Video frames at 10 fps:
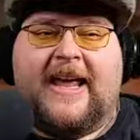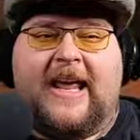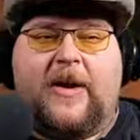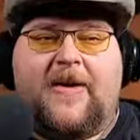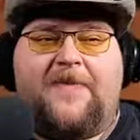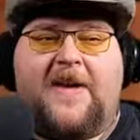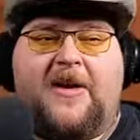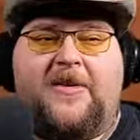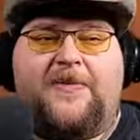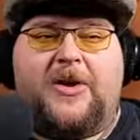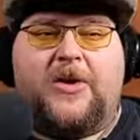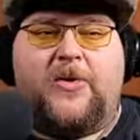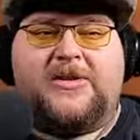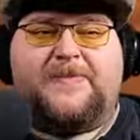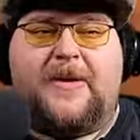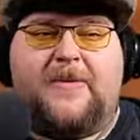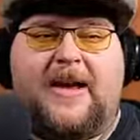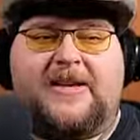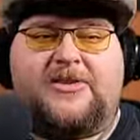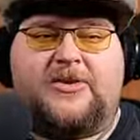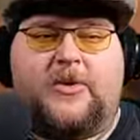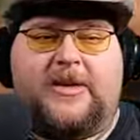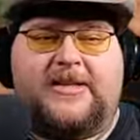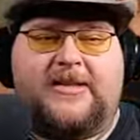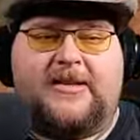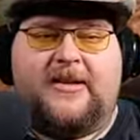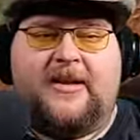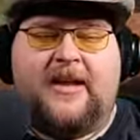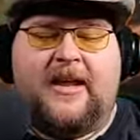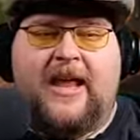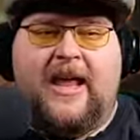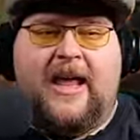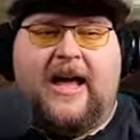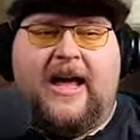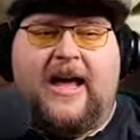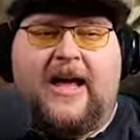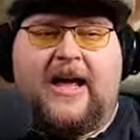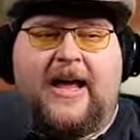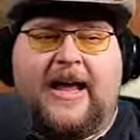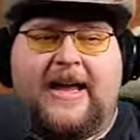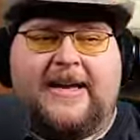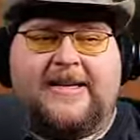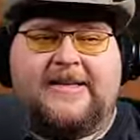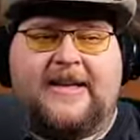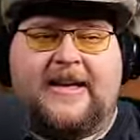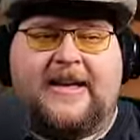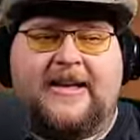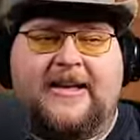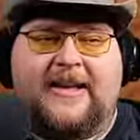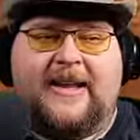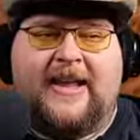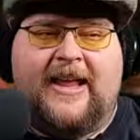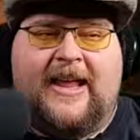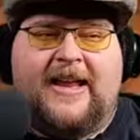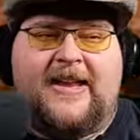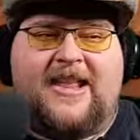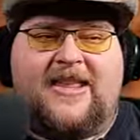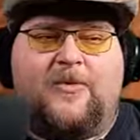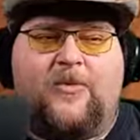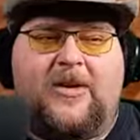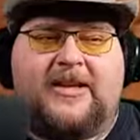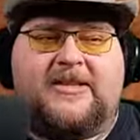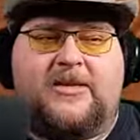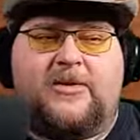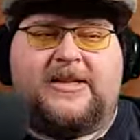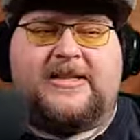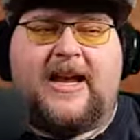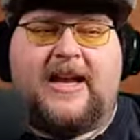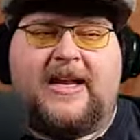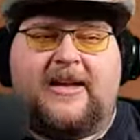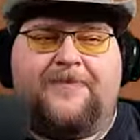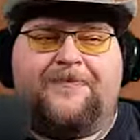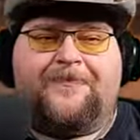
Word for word: Anyway, found a few Spin Master toys. And nothing really too exciting.